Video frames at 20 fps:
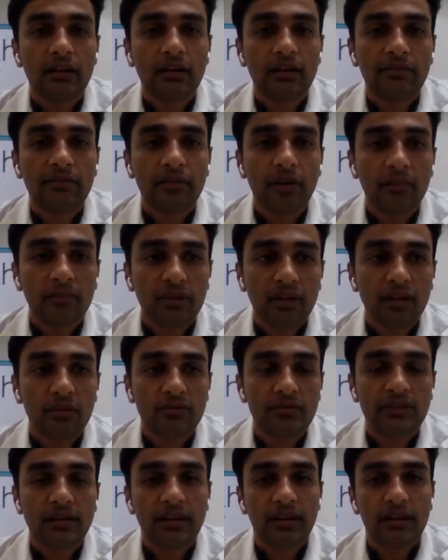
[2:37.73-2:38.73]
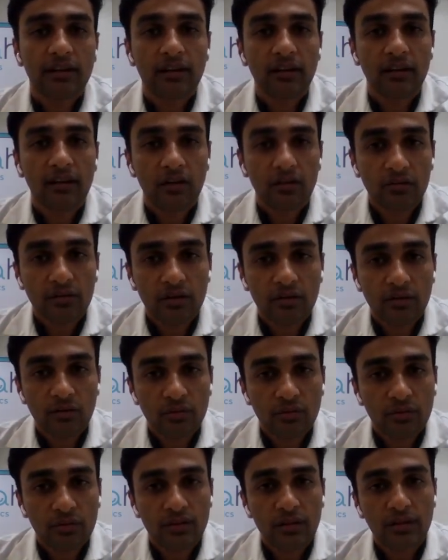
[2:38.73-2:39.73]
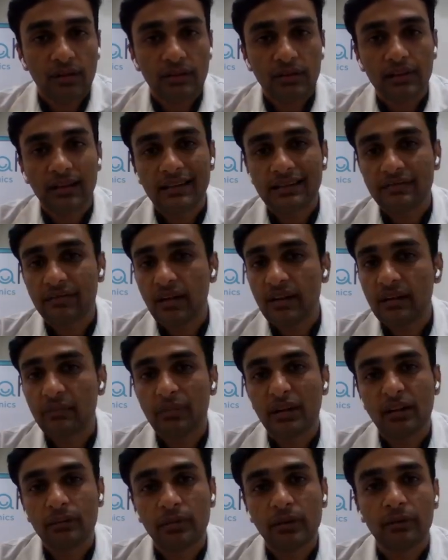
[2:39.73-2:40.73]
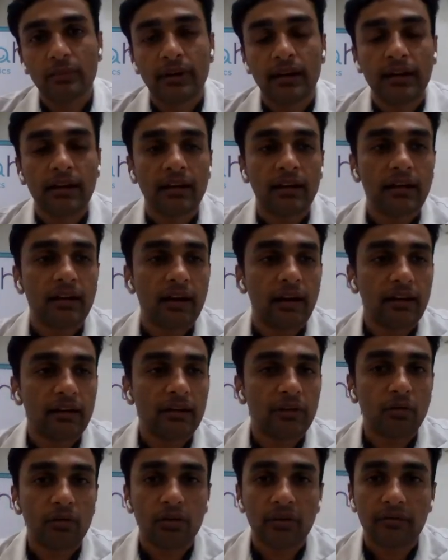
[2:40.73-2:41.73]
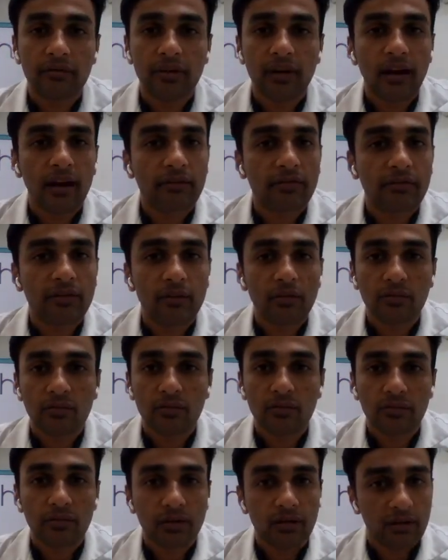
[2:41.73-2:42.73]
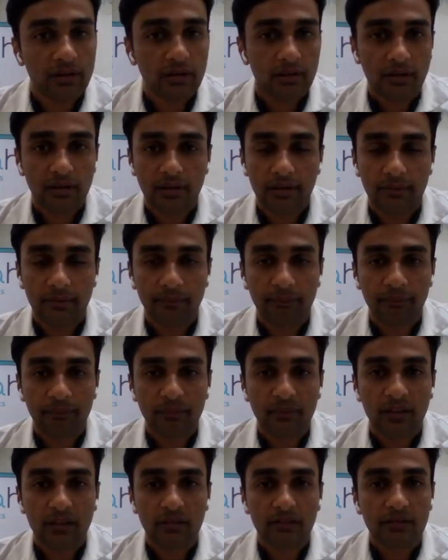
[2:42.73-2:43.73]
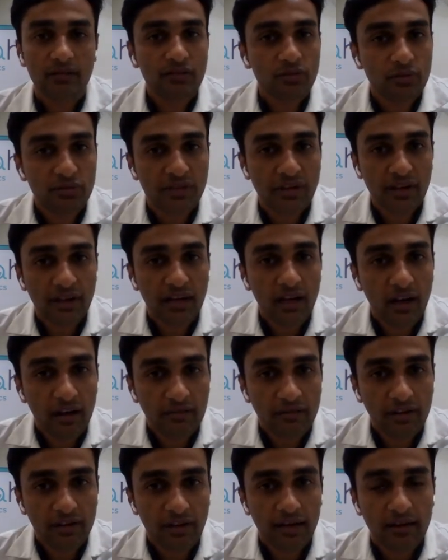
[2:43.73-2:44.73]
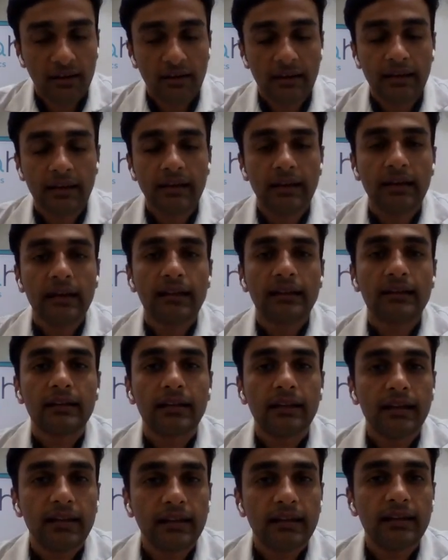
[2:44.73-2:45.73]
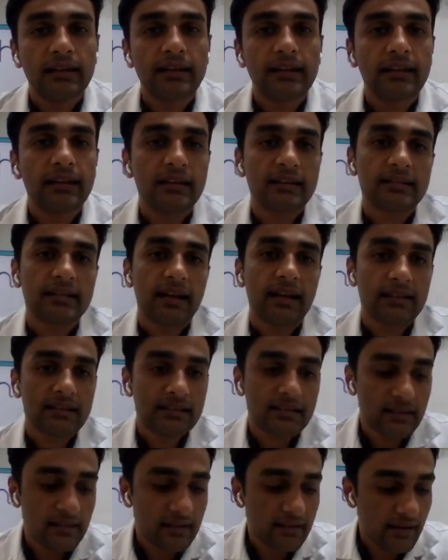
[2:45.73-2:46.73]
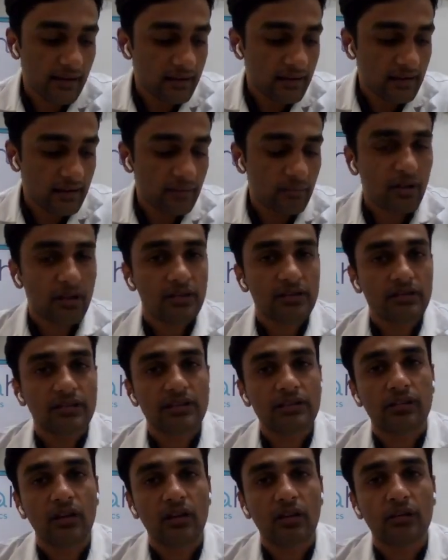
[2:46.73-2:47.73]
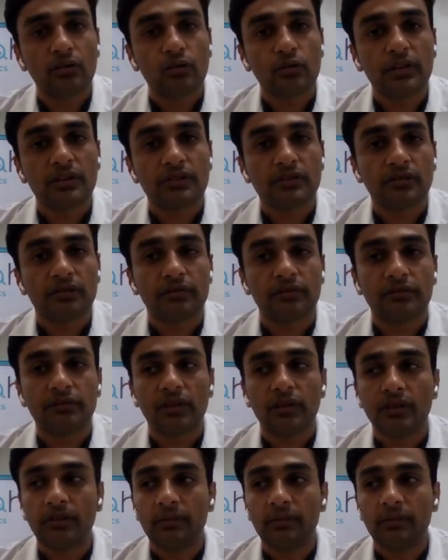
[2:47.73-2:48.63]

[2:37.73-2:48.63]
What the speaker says: from the outside around the tooth. There's very minimal bleeding, and you don't even have to do suturing after that. The healing is accelerated because there's not too much of